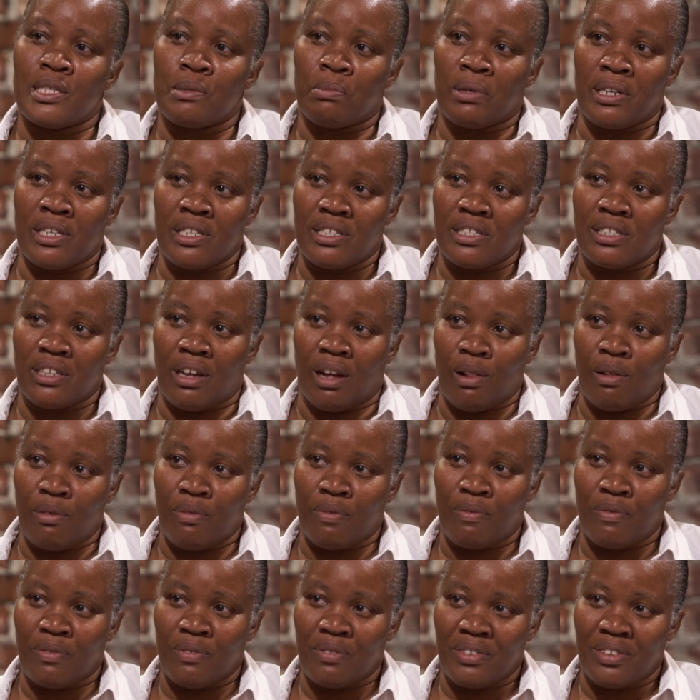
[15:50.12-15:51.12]

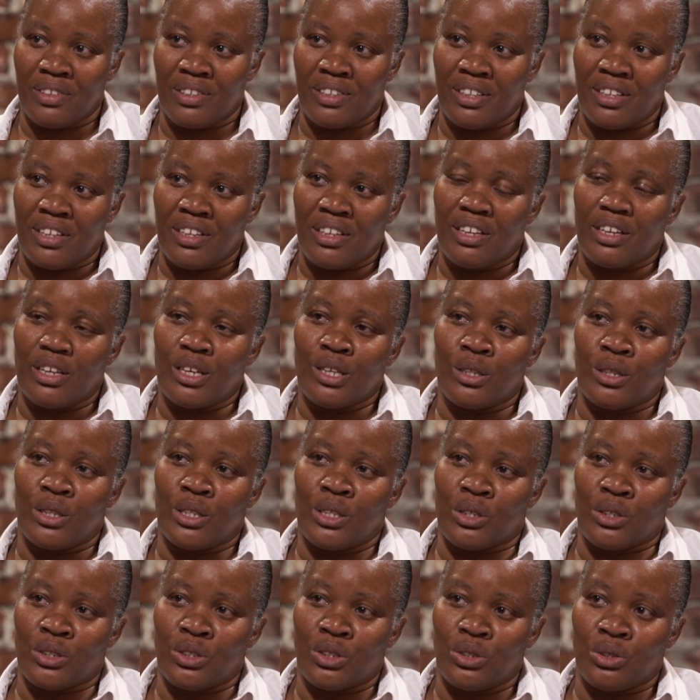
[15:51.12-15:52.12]
myself in
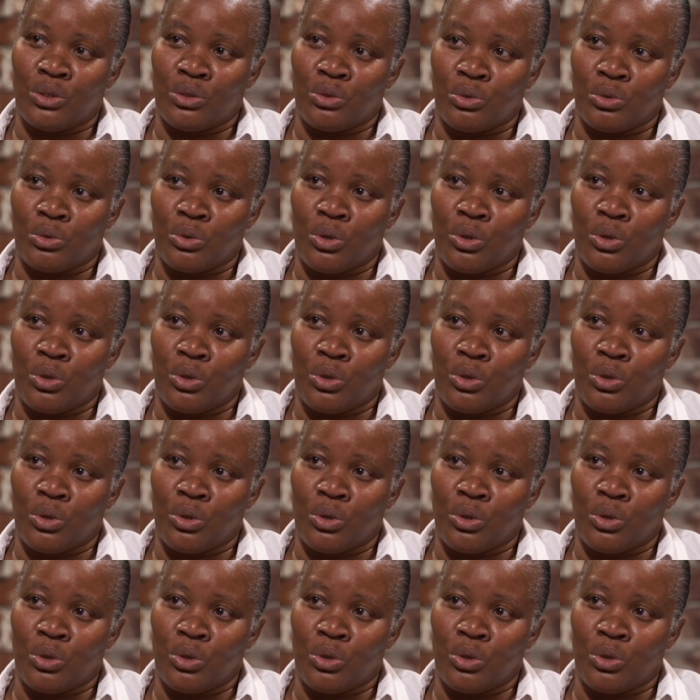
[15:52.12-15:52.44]
their shoe,